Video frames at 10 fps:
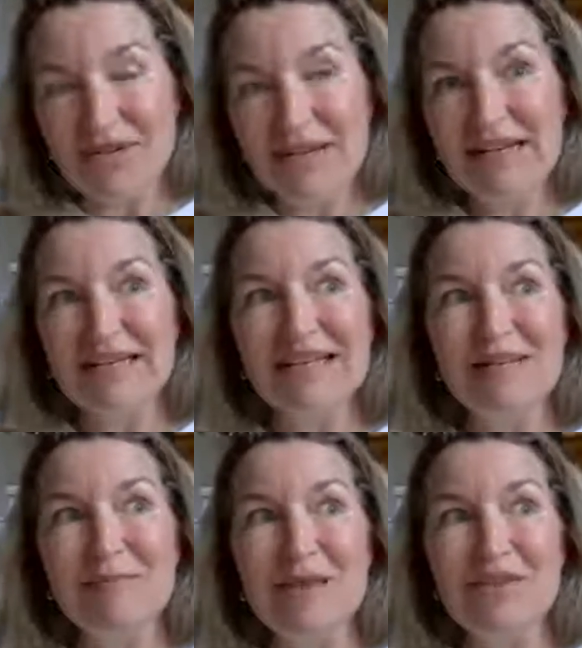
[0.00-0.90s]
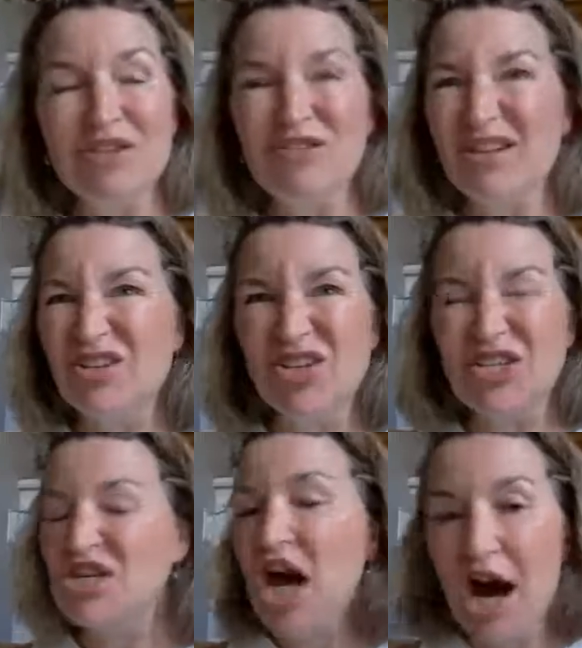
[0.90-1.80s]
and it's going to make it's
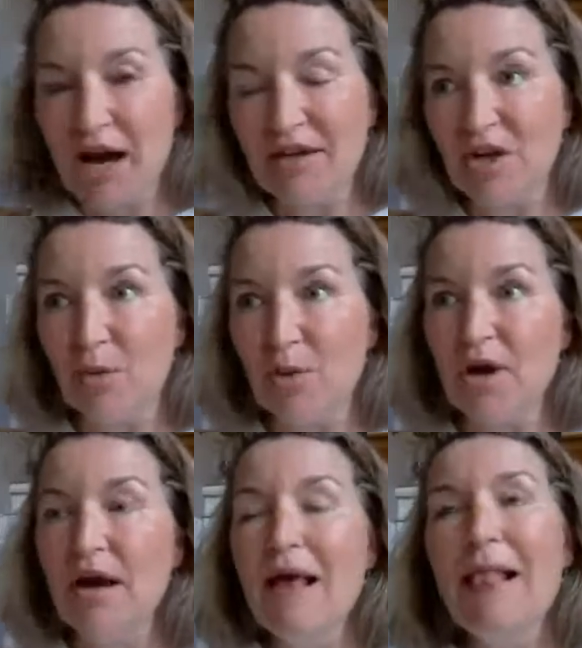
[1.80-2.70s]
just not going to work.